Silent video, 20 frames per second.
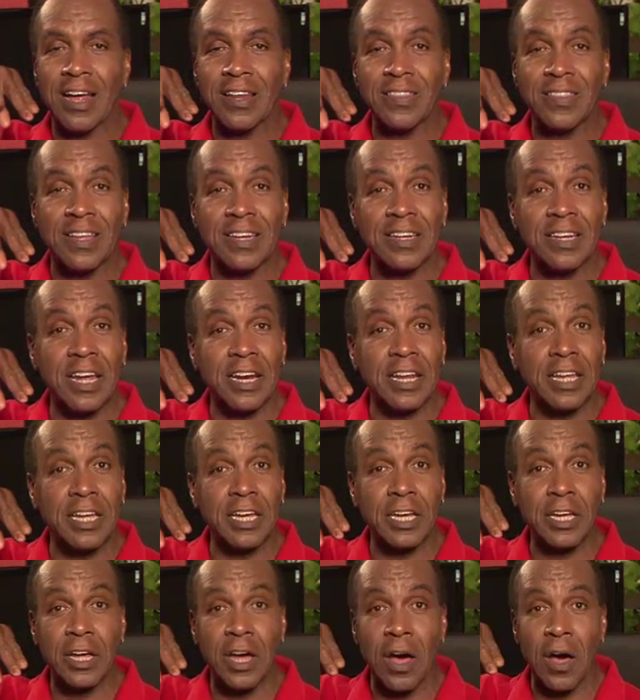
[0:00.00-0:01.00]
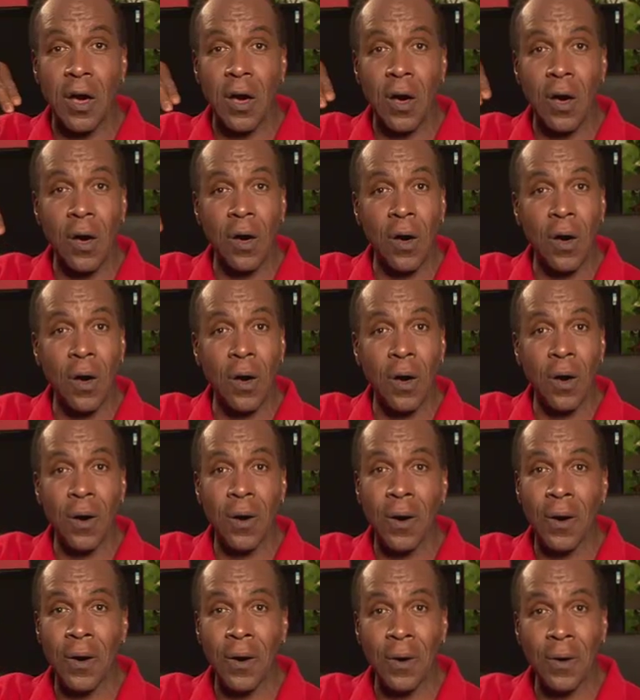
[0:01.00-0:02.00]
then letting it
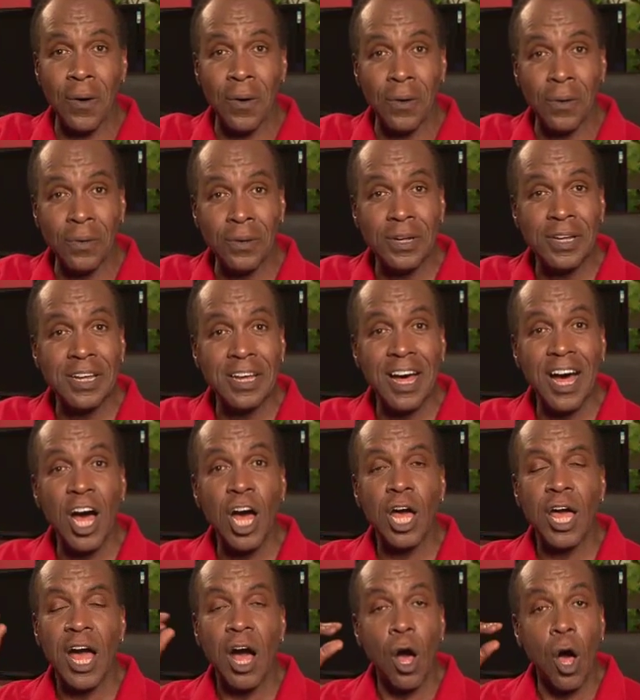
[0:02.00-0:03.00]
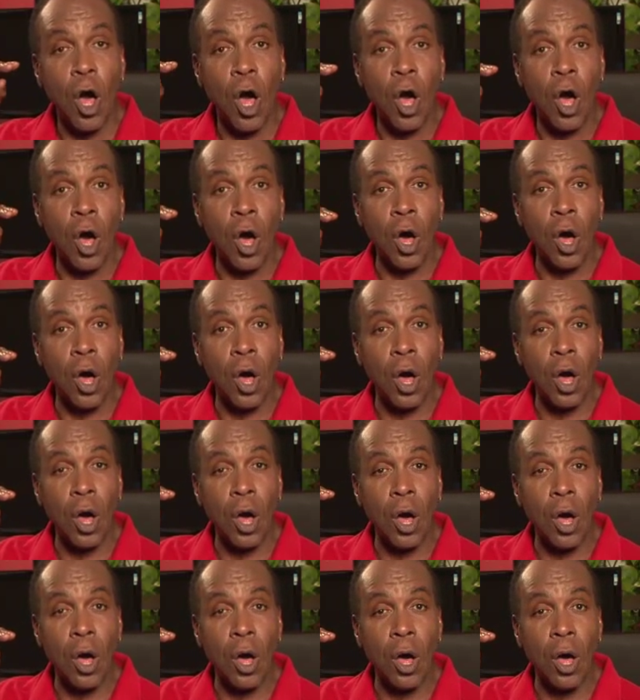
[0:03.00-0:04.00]
go. Oh,